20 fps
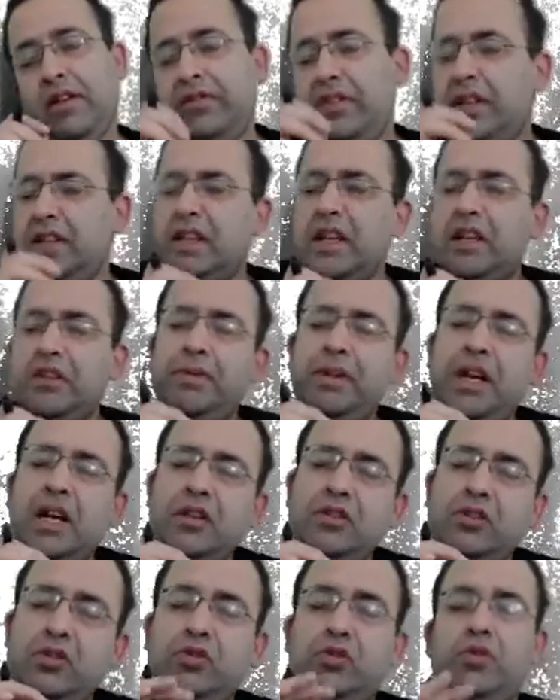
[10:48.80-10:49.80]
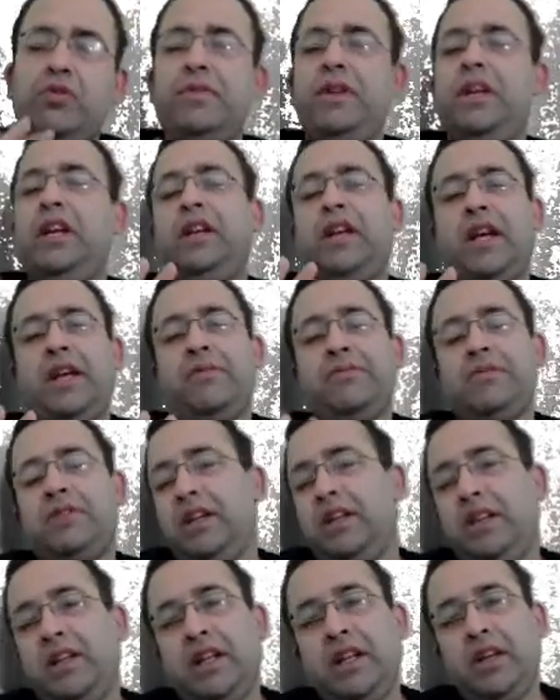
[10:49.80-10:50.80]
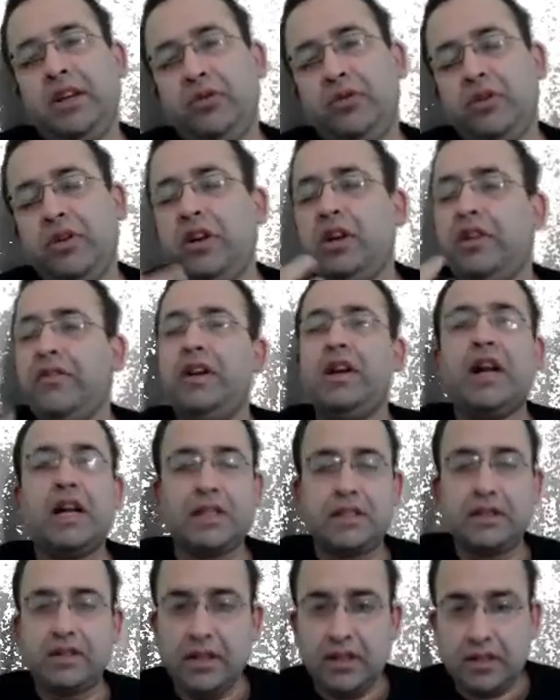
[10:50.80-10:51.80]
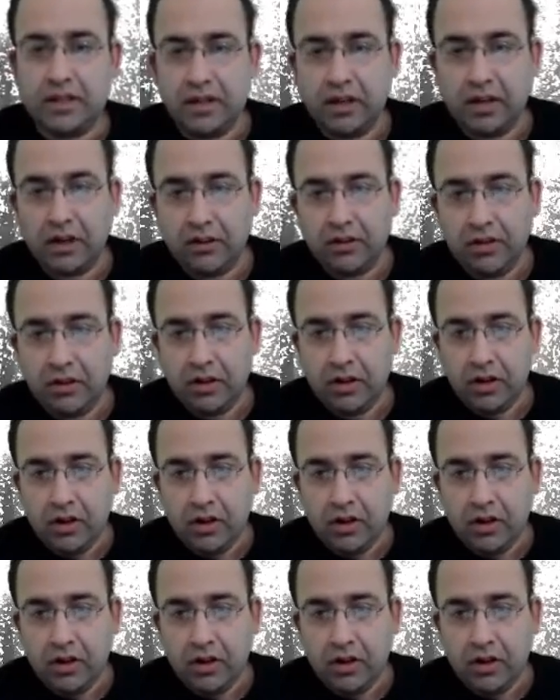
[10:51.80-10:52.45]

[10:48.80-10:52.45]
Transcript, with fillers: This has been asked so many times that they do not even ask this now.